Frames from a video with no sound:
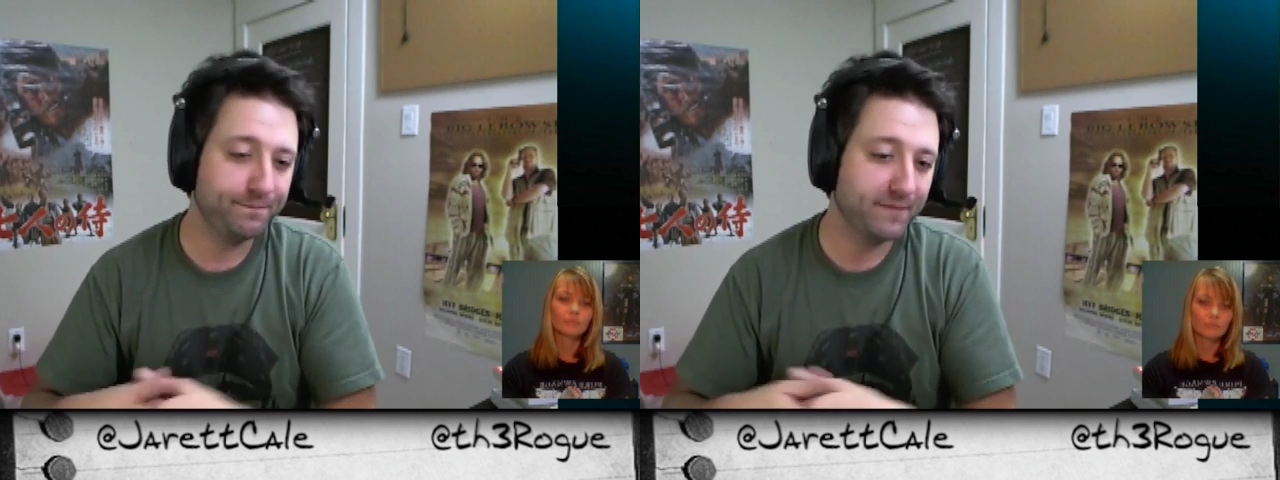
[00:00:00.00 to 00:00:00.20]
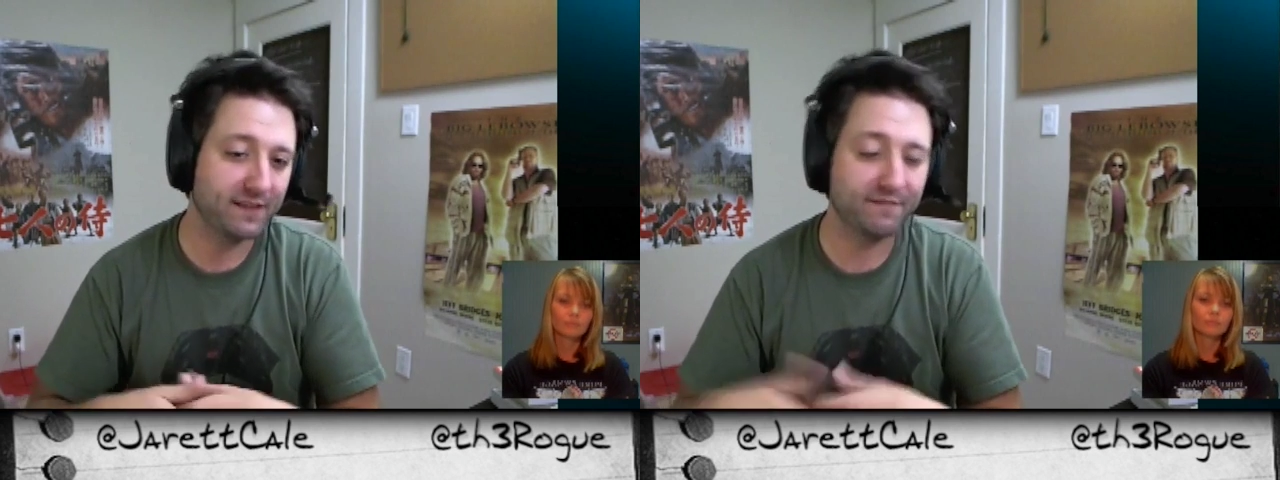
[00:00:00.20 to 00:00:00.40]

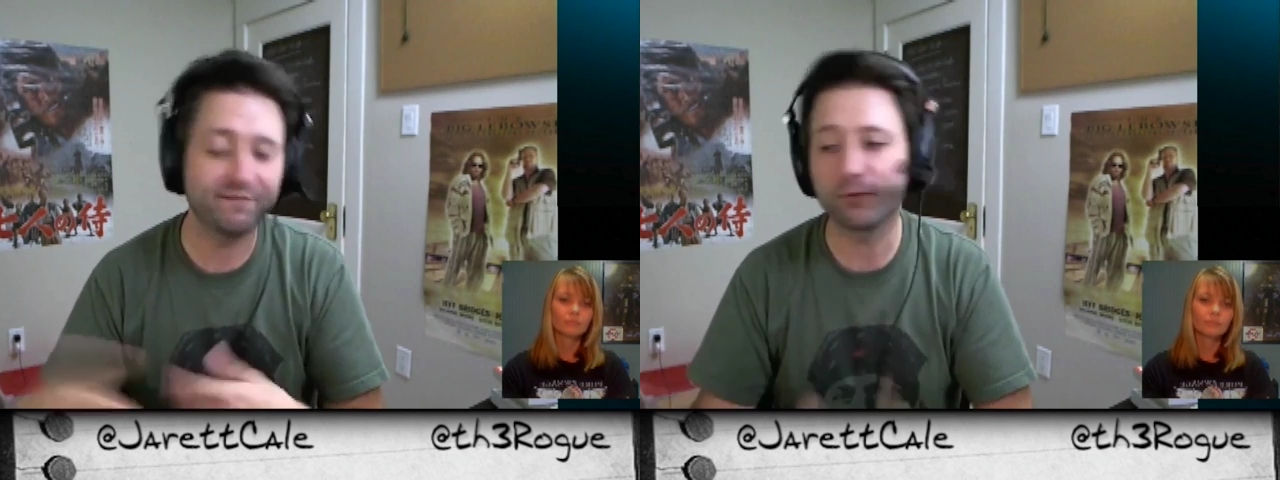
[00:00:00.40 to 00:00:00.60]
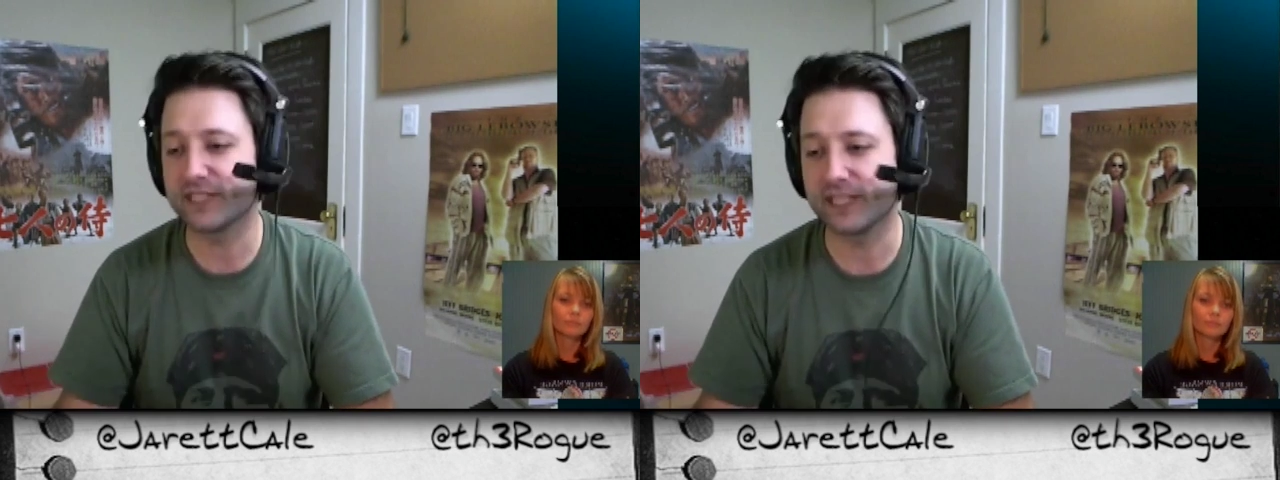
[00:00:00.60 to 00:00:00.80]
The
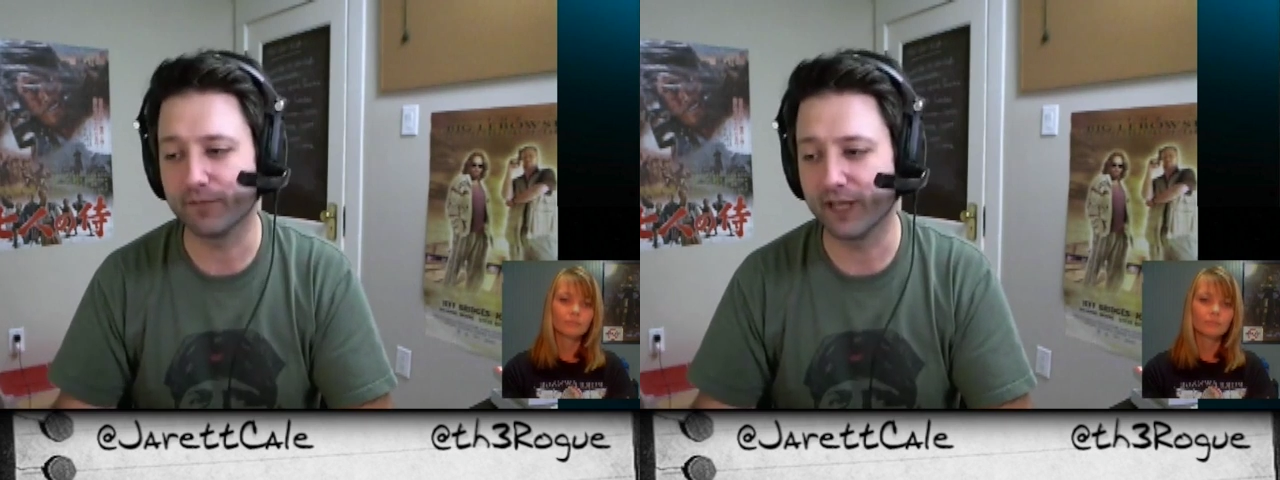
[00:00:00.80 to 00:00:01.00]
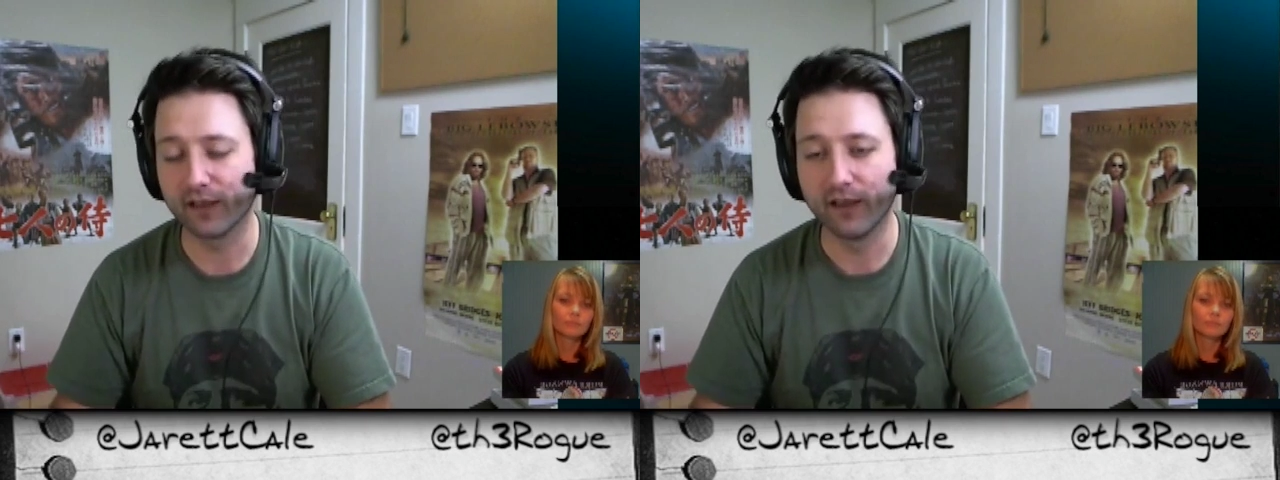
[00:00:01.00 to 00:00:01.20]
film
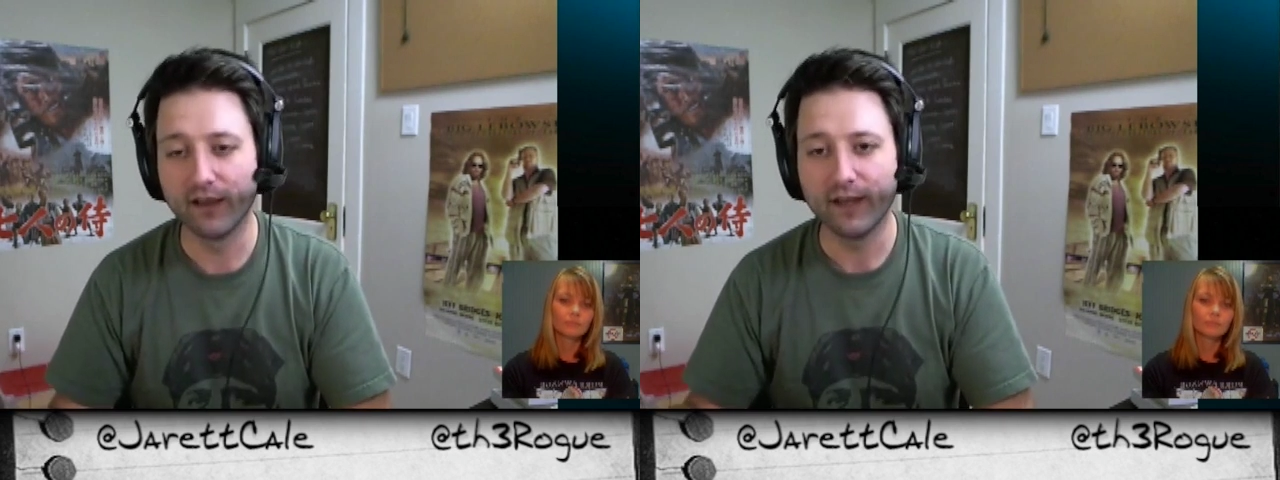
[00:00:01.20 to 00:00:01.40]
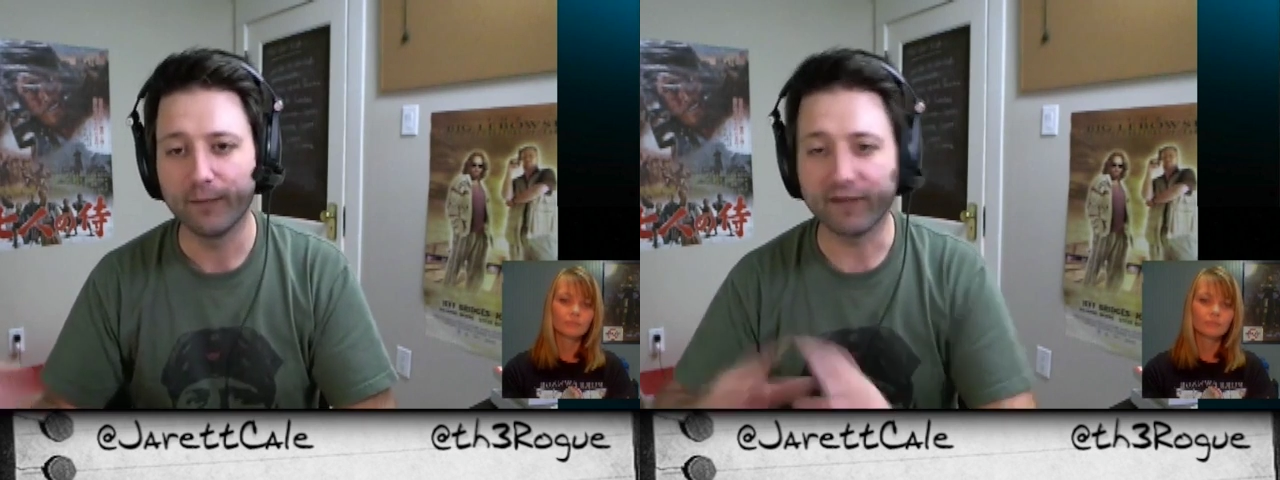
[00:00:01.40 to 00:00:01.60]
seemed like
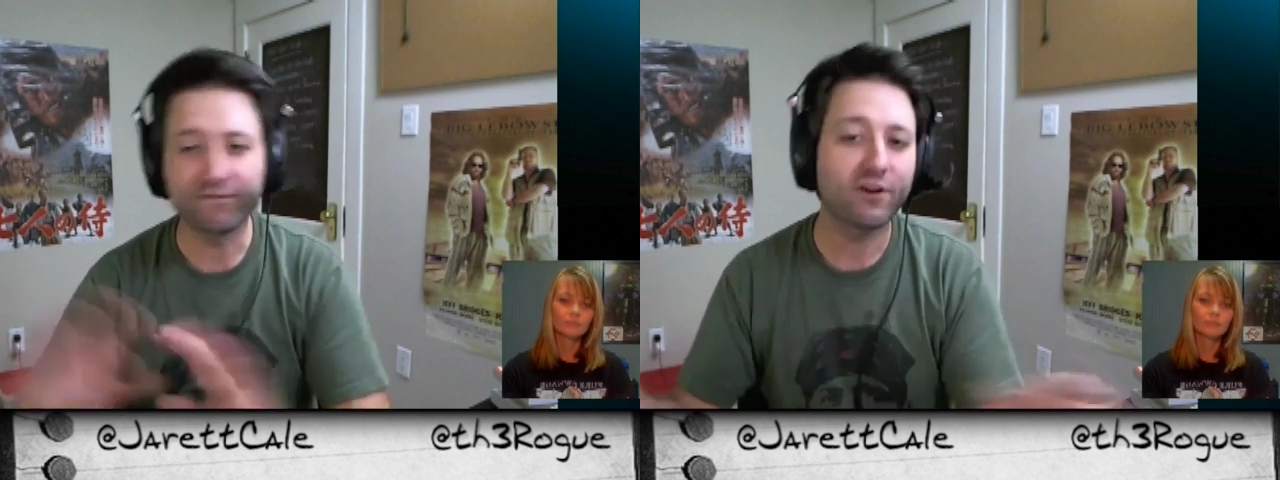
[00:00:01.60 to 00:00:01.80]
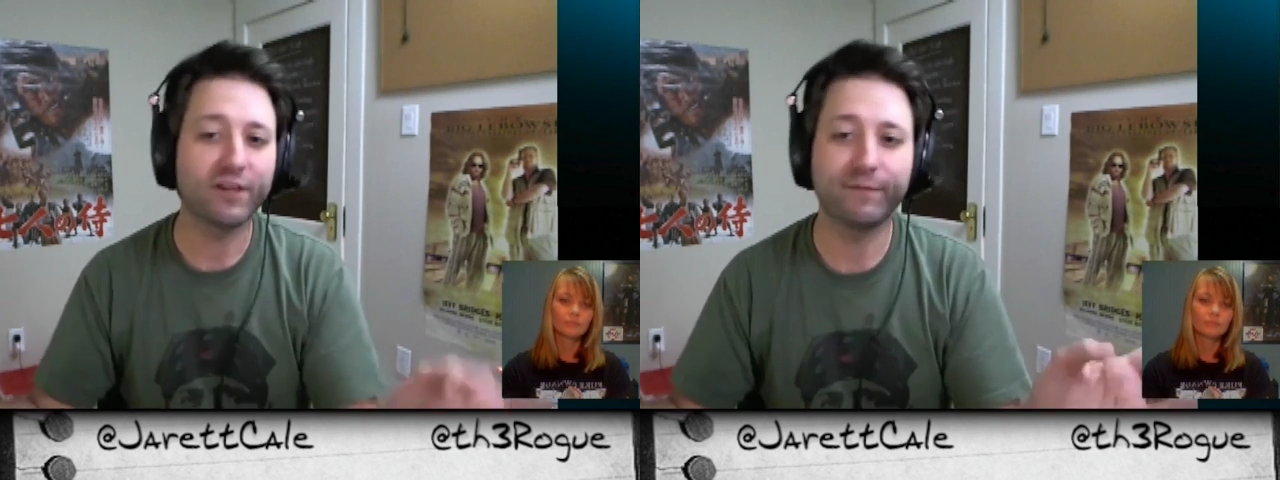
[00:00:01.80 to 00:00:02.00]
by
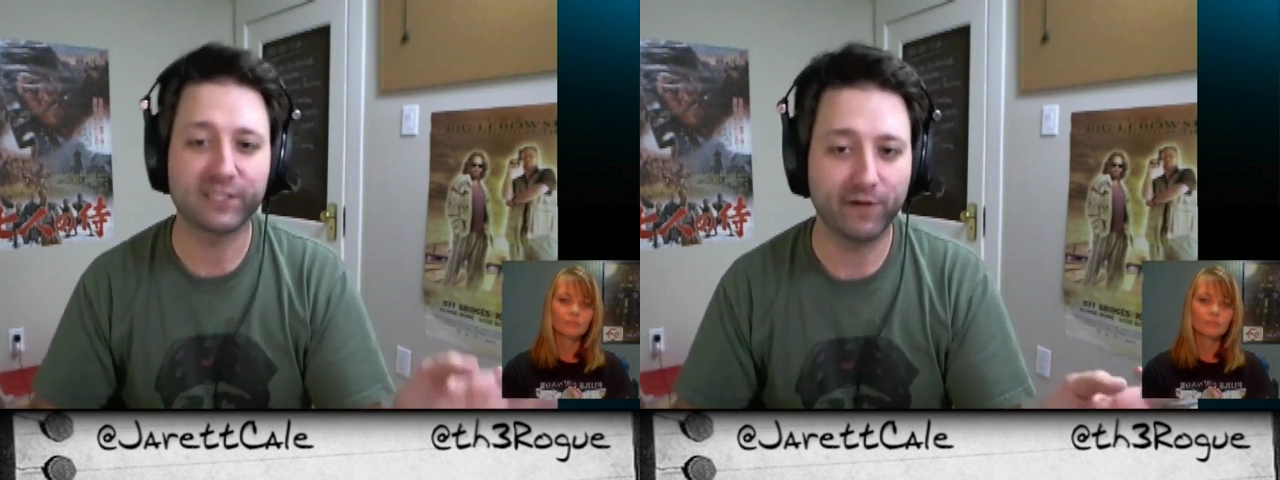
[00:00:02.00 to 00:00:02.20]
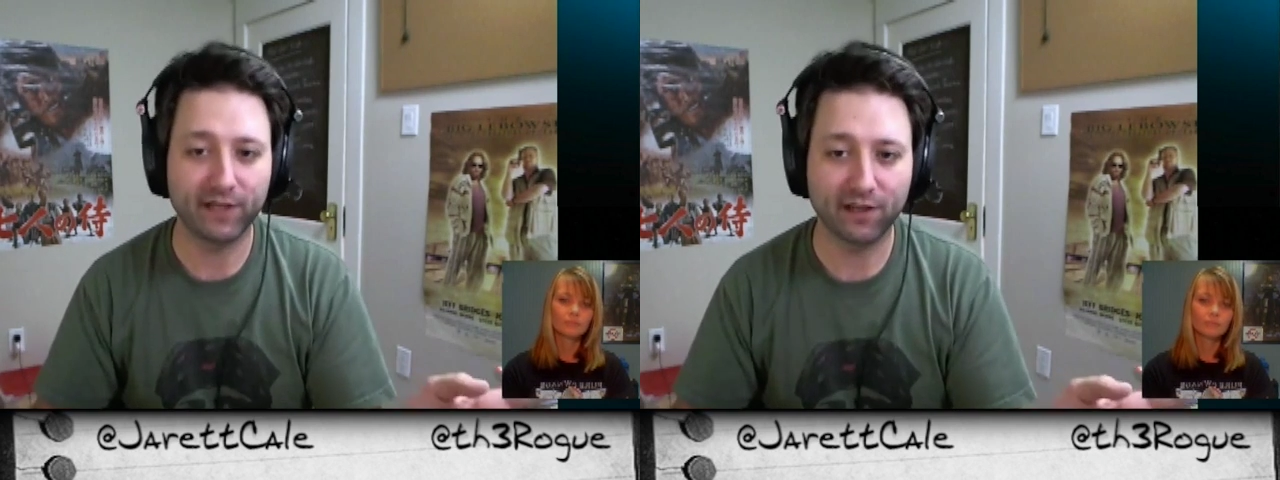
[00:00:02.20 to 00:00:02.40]
far the
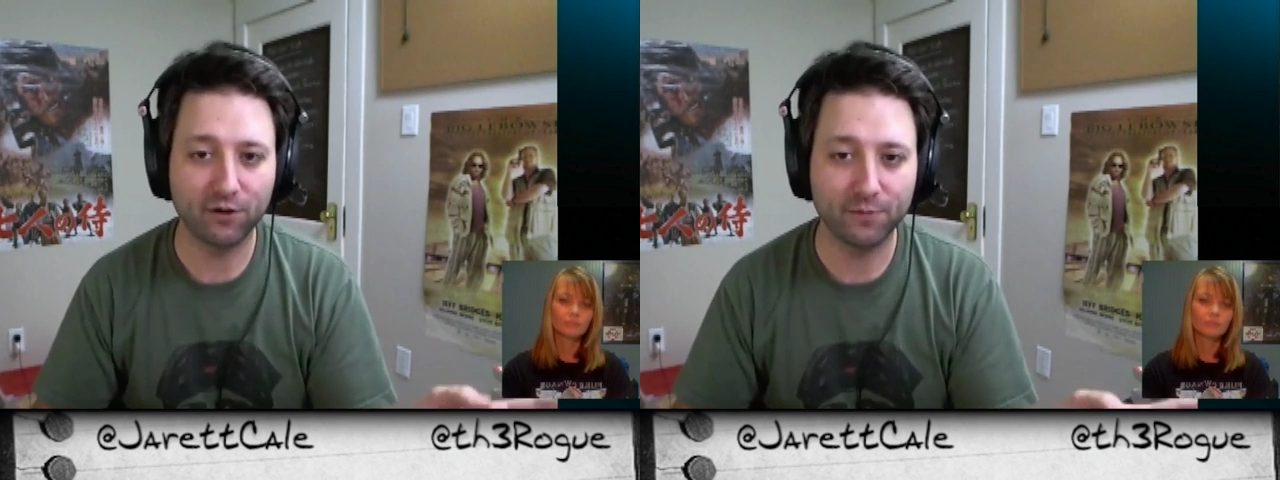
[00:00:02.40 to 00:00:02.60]
best way to go,